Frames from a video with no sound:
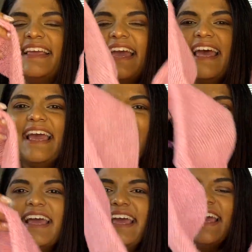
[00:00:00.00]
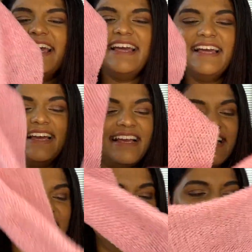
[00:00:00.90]
Yay!
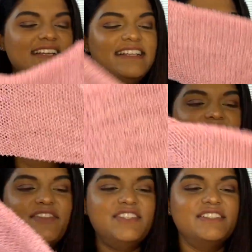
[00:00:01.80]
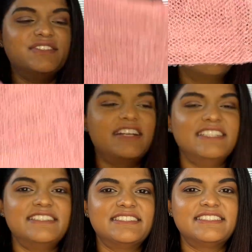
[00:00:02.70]
Now I don't have to use the
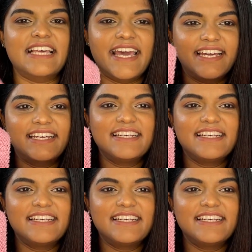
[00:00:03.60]
orange sack.